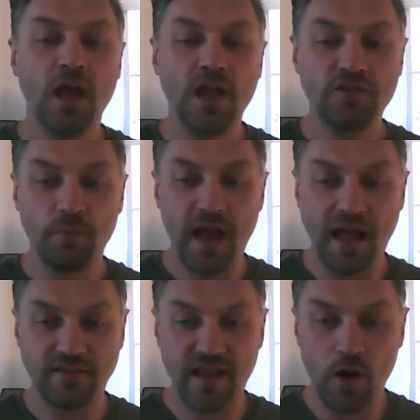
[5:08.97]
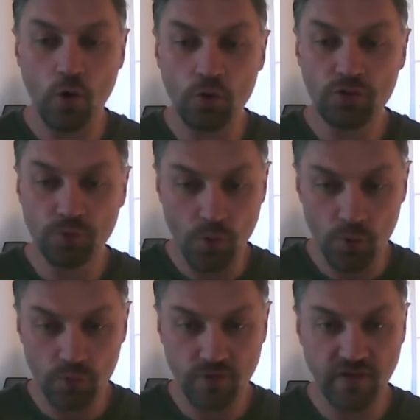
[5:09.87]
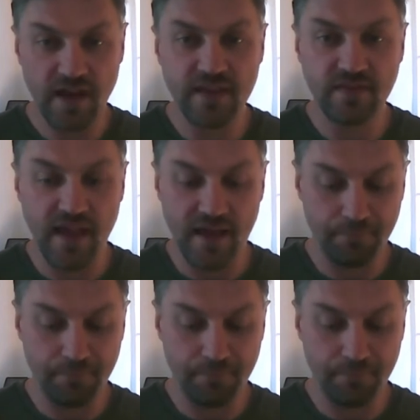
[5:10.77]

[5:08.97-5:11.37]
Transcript: So we had to get all the rules in there.